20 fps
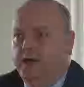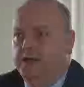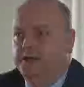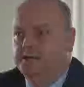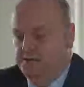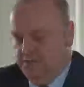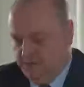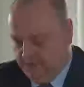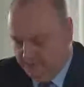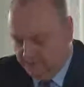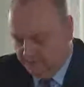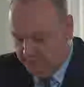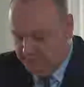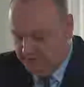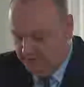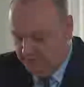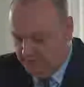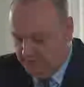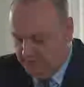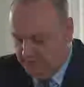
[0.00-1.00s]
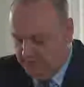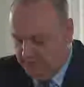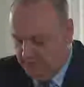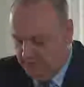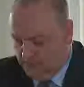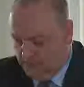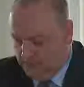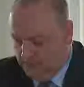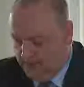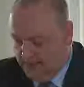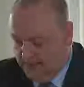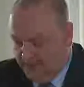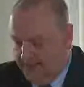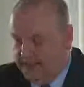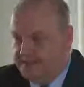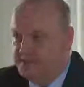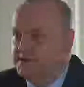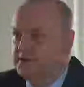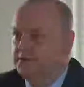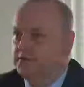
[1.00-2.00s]
during sort of 72,
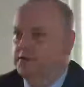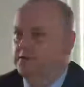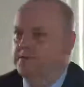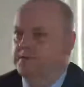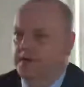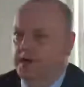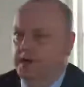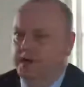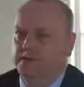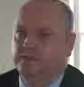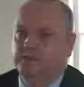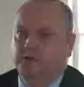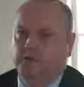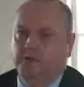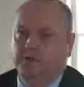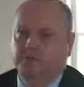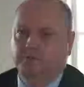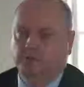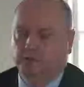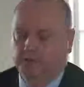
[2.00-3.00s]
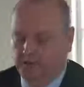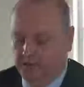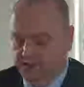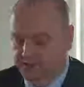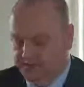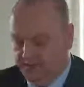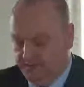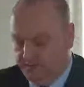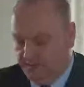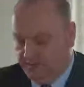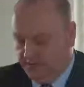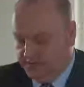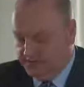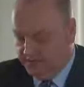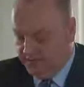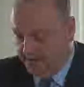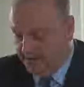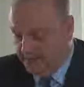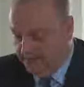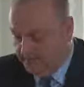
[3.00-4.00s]
75, and building on some of those
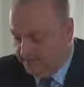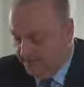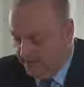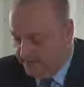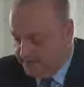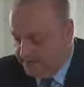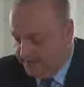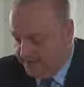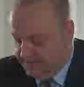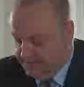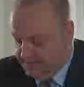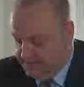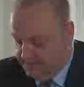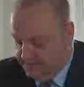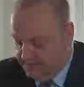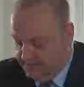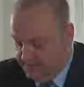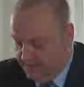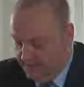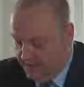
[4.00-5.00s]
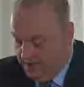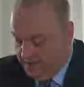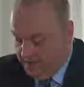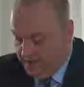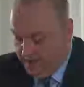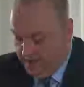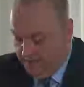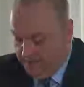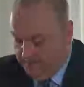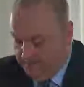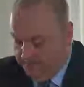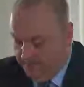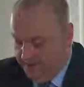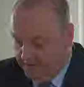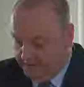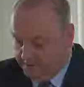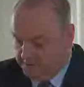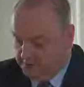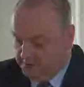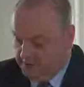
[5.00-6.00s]
foundations. The
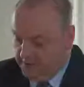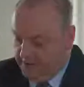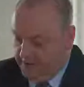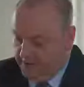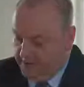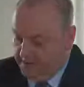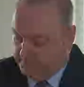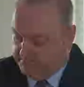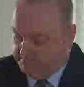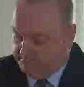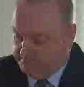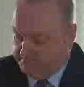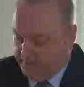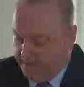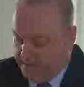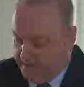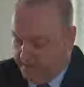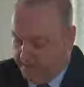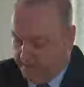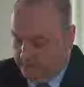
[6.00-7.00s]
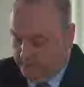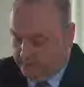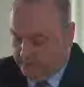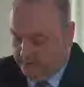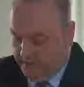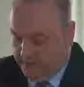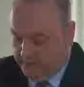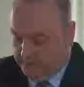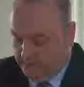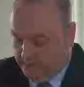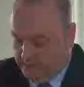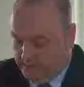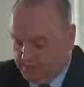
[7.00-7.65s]
final part of the paper